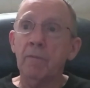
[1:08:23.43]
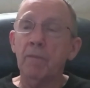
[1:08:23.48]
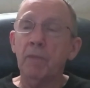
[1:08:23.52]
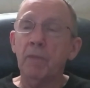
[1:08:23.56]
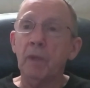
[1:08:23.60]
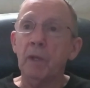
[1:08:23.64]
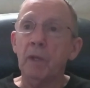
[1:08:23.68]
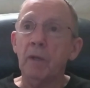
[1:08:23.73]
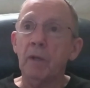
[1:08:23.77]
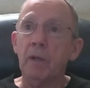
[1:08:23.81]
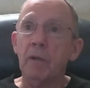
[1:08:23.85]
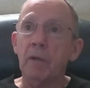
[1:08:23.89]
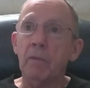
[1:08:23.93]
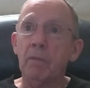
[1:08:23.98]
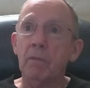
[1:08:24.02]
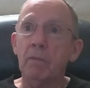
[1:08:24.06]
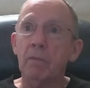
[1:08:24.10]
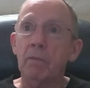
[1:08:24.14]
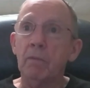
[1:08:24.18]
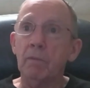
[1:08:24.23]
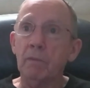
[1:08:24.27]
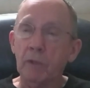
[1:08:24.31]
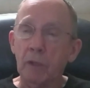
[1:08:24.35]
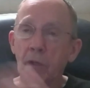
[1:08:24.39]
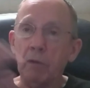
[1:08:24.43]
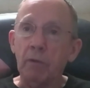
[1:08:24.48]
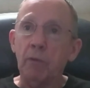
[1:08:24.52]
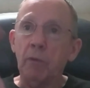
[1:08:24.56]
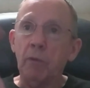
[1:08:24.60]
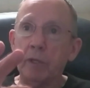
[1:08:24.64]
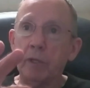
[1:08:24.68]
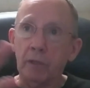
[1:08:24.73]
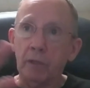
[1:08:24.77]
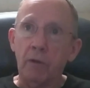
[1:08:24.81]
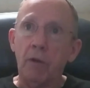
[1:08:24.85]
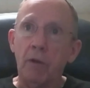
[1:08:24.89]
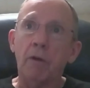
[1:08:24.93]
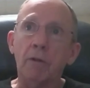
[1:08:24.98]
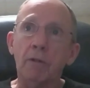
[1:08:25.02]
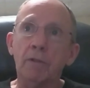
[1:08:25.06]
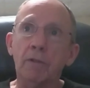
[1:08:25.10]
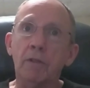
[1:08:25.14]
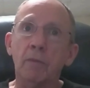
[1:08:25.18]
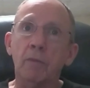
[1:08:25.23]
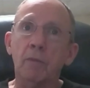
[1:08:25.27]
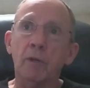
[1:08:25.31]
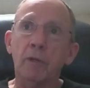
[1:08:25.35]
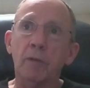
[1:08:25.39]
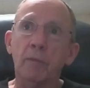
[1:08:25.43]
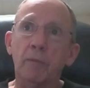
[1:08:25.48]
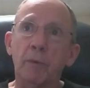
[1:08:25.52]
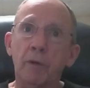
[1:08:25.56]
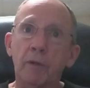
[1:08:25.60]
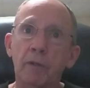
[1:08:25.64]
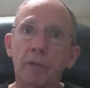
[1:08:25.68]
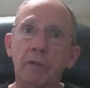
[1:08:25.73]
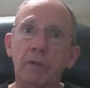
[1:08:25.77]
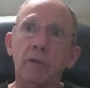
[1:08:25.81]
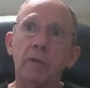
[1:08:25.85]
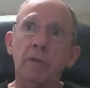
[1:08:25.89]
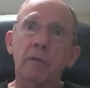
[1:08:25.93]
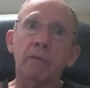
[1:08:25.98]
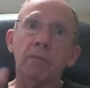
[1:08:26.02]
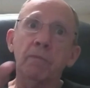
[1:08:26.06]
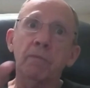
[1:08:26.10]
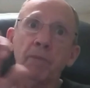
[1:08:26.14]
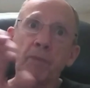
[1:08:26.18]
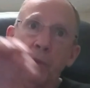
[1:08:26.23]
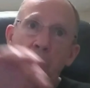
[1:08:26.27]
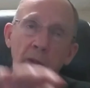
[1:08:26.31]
we had lost the 1 prisoner.